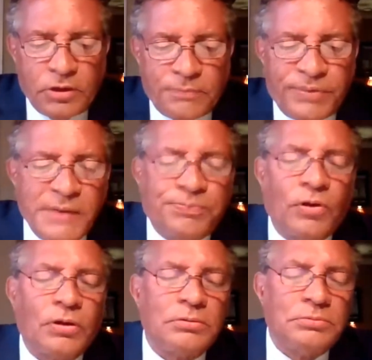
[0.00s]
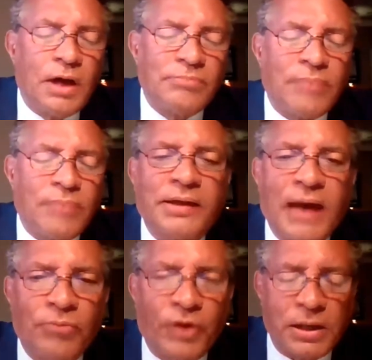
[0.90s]
The people of
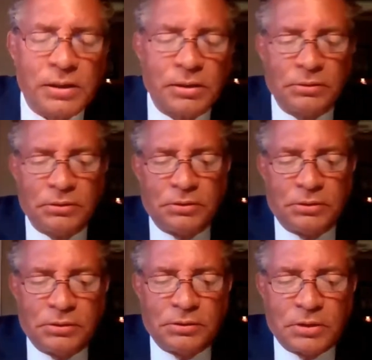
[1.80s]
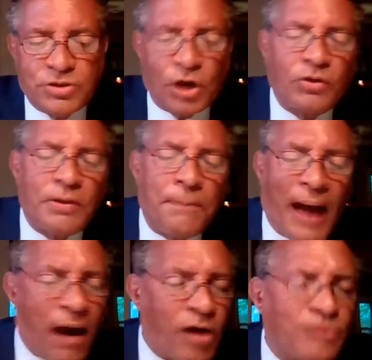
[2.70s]
Montgomery showed a
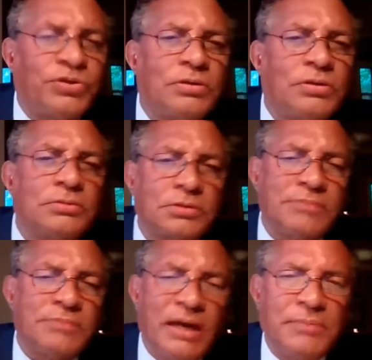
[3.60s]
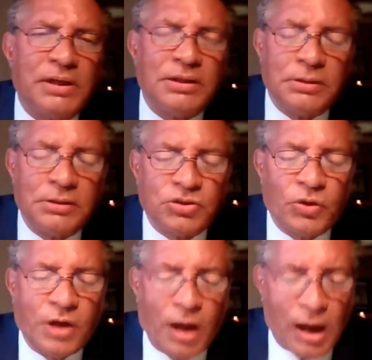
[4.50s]
powerful commitment to
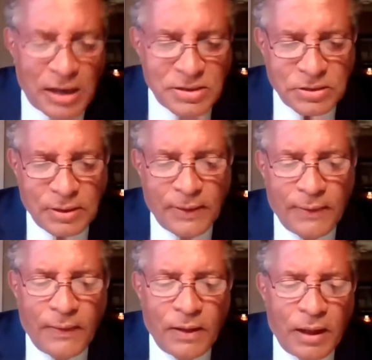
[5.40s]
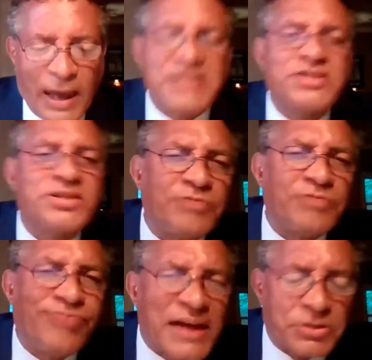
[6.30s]
a cause, a
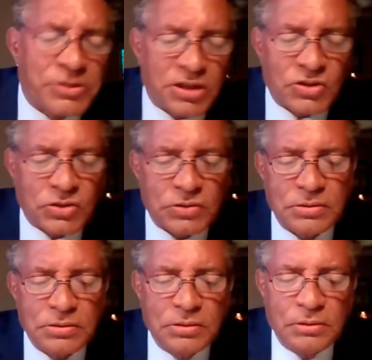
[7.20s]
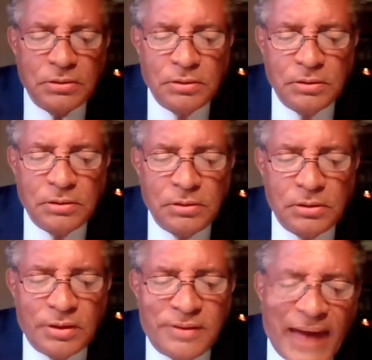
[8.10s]
steadfastness.
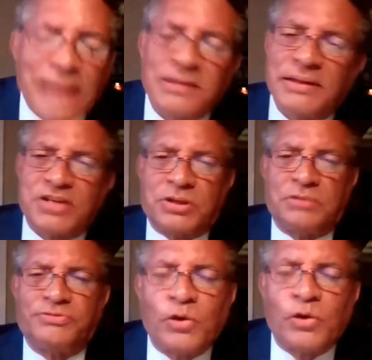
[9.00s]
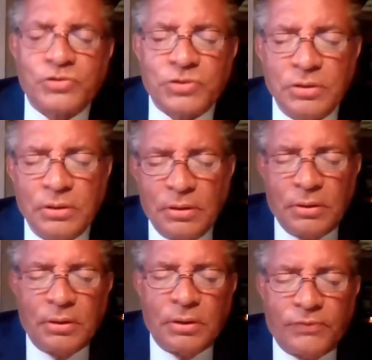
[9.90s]
That lesson, folks,
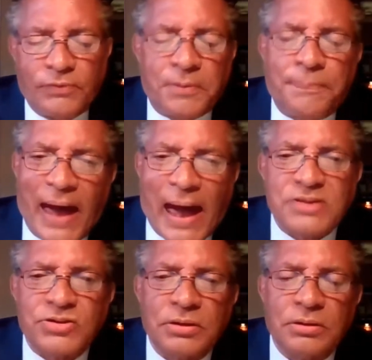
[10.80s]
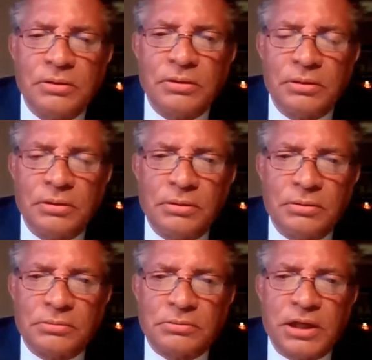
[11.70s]
from the past
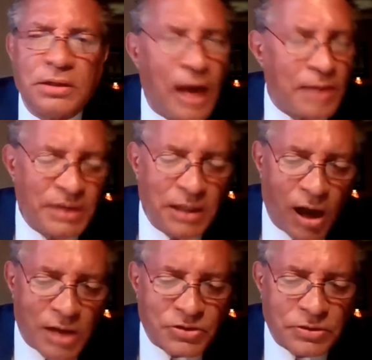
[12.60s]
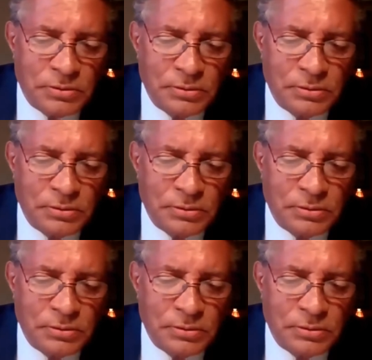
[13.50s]
cannot be lost.